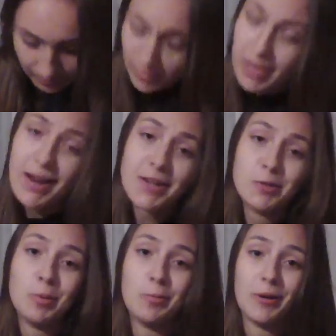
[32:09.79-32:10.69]
an
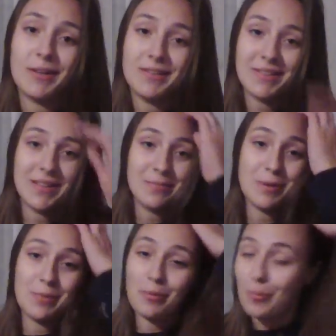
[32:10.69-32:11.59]
actual brand that
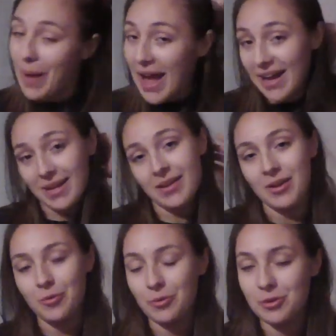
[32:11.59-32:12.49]
people buy,
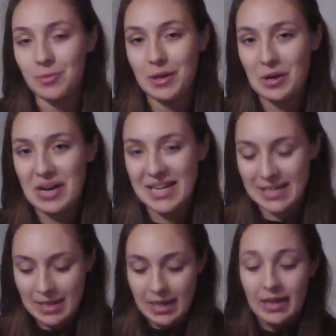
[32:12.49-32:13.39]
which would be great.
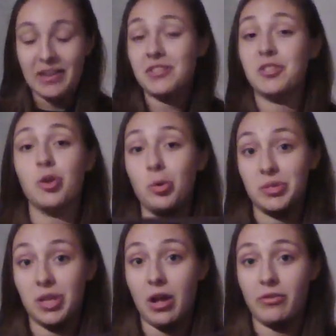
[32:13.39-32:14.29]
It's so
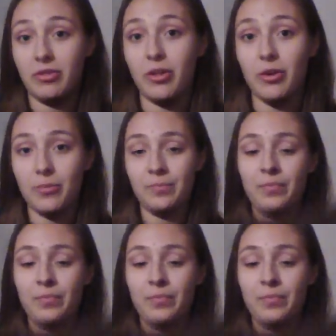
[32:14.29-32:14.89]
soft though.